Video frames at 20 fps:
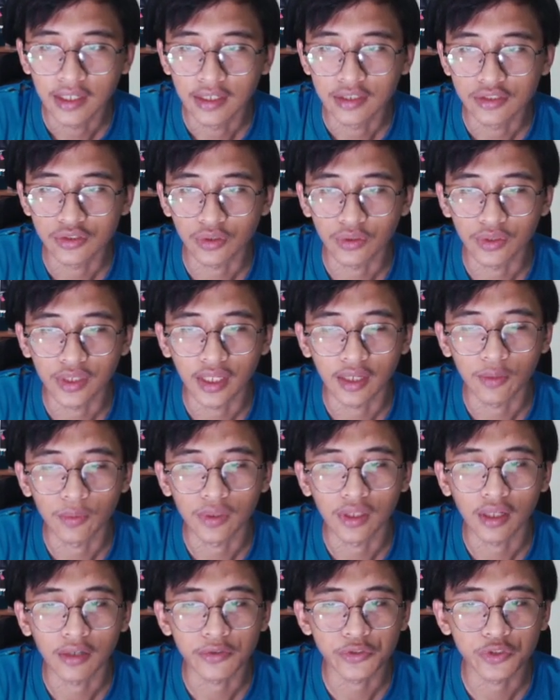so they will
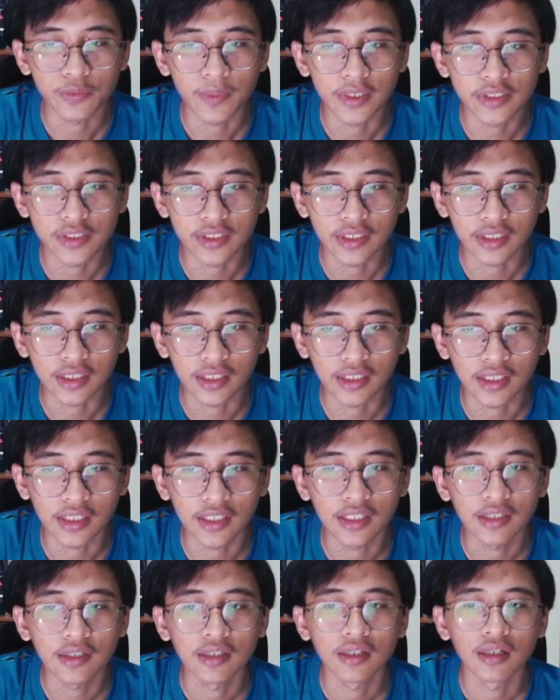
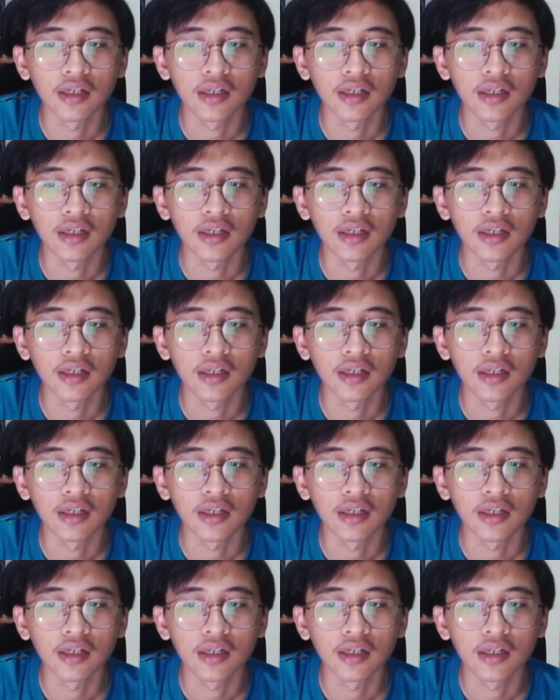automatically